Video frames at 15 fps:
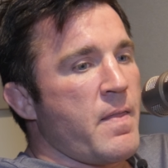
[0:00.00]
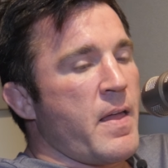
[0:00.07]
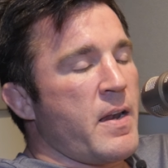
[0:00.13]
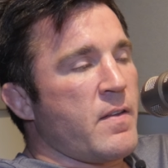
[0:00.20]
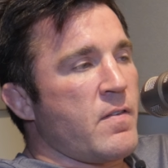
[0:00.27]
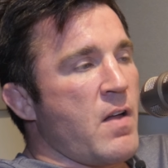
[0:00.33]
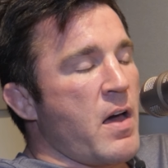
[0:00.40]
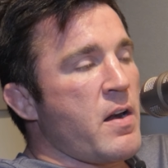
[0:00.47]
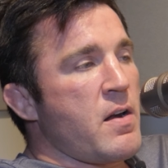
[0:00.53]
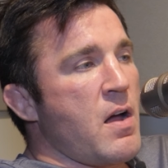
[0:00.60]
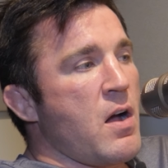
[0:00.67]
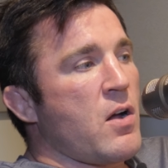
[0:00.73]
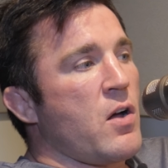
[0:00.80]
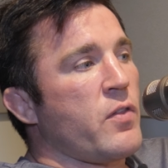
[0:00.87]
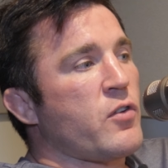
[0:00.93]
That is not a
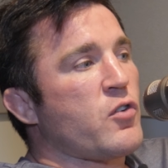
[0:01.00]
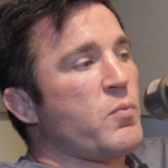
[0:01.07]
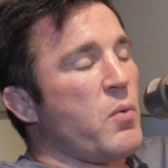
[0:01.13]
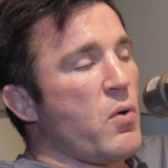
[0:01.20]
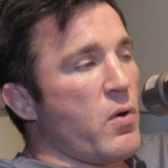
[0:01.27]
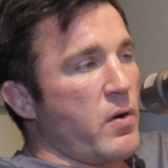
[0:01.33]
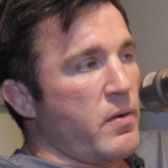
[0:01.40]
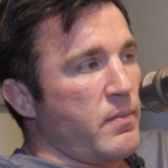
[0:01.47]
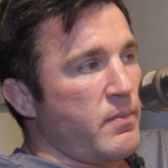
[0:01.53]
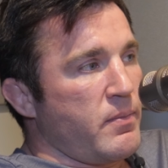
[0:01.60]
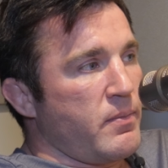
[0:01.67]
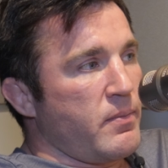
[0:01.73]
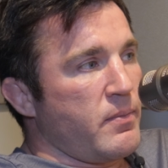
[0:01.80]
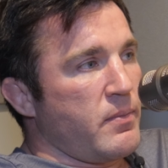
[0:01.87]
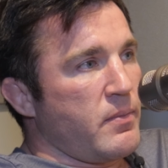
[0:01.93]
knock on the sport.
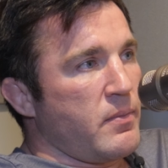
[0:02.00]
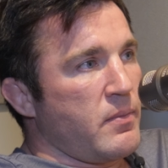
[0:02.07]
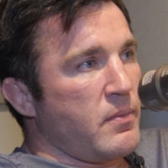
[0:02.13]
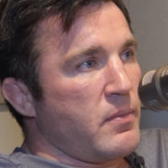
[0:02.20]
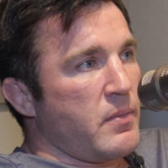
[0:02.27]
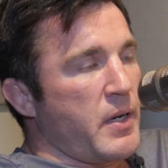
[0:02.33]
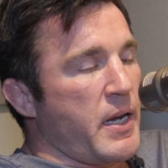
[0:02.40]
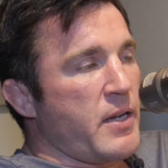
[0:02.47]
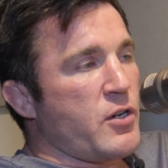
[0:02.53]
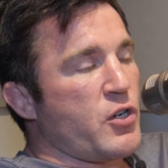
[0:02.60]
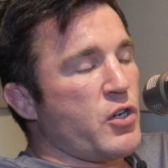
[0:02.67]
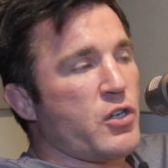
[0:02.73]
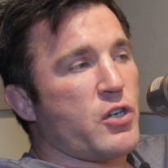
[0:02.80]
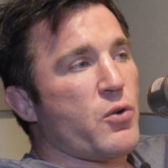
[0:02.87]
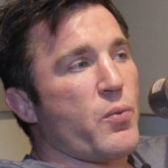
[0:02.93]
It's
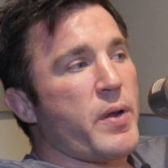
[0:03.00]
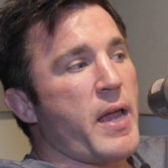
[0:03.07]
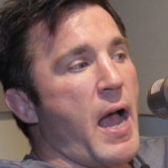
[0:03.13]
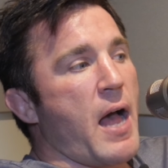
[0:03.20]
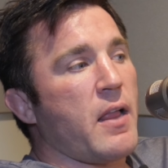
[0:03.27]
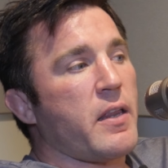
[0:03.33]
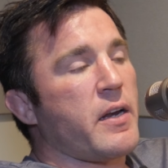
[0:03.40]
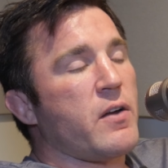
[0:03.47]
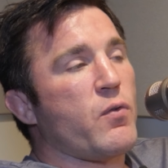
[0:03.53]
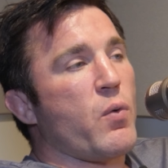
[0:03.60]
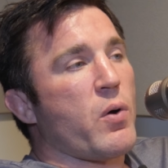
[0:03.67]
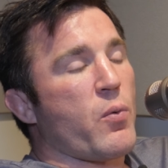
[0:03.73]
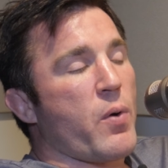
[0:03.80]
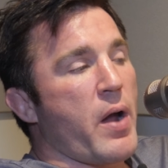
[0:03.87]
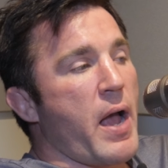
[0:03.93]
just a reality of
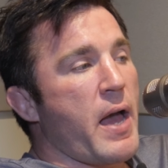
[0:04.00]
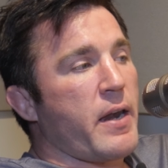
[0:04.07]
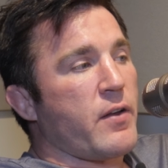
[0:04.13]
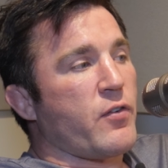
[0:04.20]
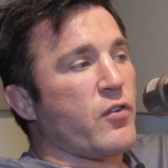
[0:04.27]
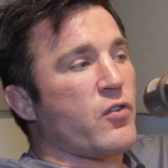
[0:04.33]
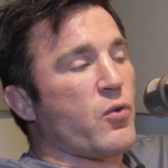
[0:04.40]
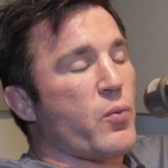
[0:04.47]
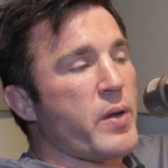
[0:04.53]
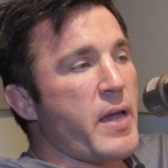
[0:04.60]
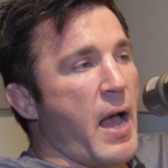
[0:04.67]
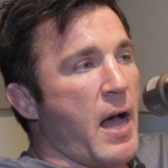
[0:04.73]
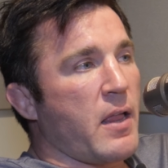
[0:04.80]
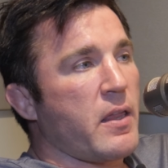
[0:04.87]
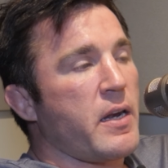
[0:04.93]
where we're at. It's just a
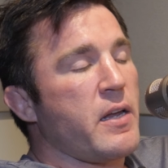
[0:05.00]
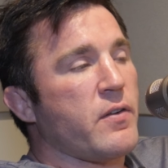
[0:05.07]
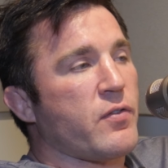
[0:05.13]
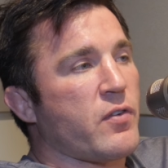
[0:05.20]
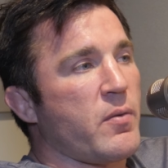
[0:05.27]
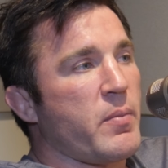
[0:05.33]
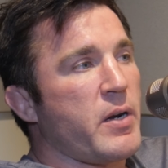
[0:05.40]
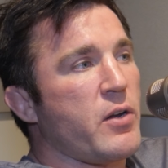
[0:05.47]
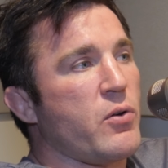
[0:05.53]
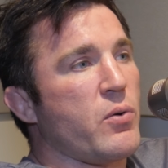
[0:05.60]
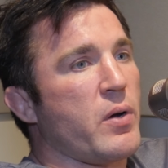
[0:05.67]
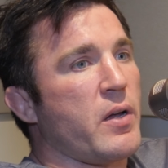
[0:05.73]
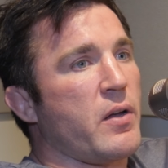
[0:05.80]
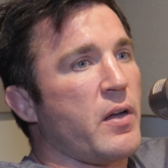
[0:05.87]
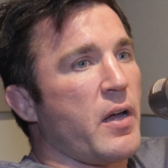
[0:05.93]
reality of somebody
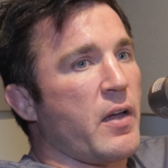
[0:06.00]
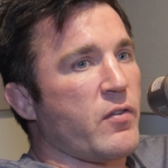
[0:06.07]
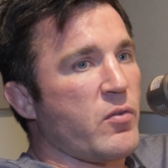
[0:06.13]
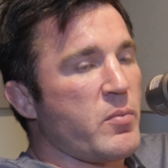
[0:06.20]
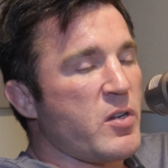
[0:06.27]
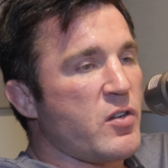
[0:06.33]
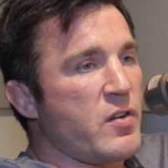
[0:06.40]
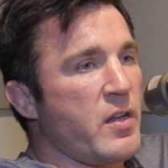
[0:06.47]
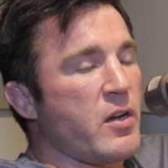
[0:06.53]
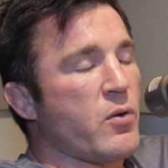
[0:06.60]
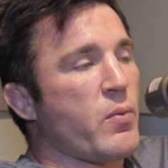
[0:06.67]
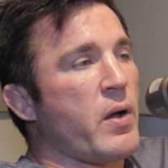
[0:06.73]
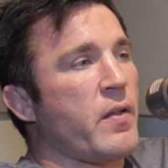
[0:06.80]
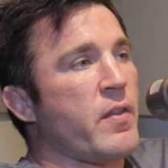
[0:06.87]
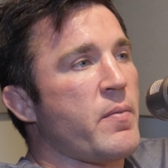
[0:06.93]
who has a mystique
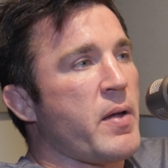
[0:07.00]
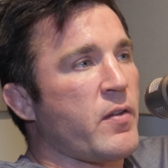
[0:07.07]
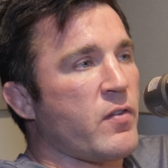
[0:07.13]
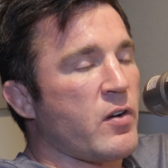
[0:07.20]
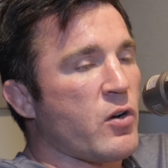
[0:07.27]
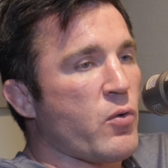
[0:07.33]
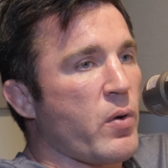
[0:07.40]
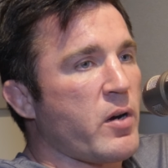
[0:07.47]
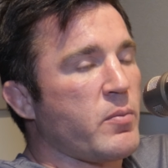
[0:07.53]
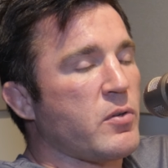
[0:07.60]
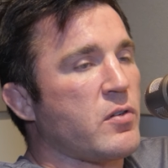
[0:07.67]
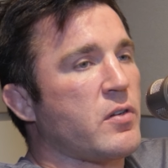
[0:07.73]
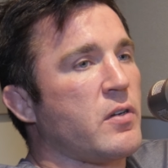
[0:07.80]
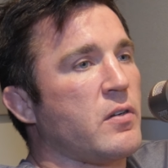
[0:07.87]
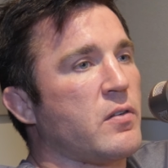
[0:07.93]
around them, has an
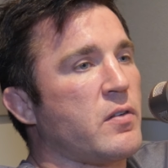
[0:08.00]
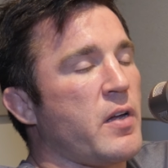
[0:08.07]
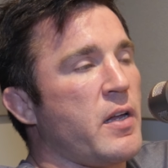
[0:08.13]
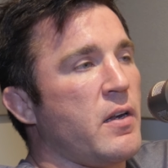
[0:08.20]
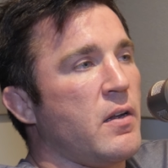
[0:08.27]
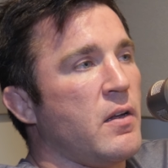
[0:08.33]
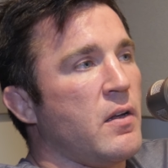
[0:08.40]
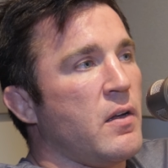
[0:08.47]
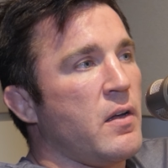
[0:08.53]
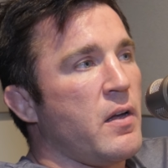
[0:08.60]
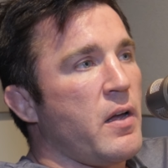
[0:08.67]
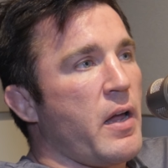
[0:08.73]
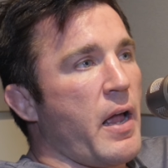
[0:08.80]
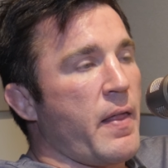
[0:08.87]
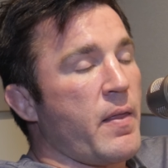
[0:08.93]
incredible skill set,
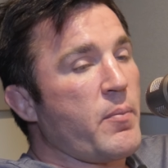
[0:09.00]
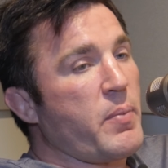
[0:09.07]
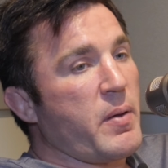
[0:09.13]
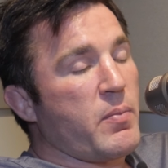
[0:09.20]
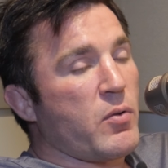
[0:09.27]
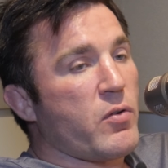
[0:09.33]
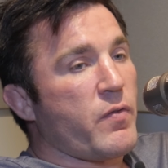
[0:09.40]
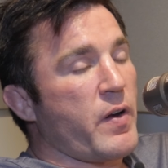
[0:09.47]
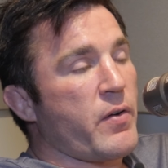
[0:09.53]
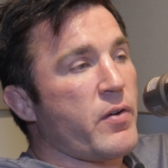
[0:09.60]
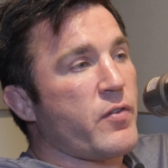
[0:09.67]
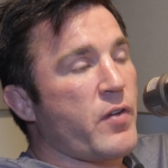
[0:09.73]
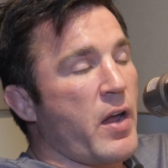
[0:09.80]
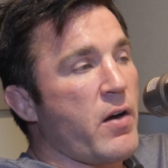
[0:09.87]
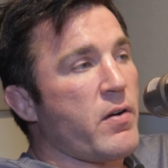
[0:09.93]
and that people are
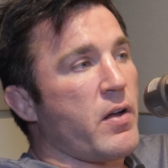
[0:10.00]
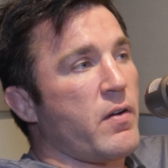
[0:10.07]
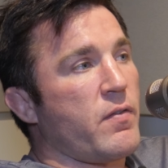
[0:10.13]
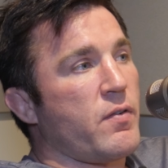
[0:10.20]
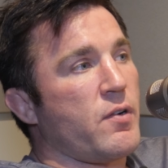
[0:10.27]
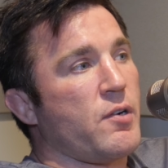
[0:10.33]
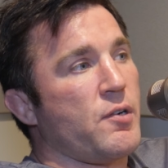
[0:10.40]
very scared of.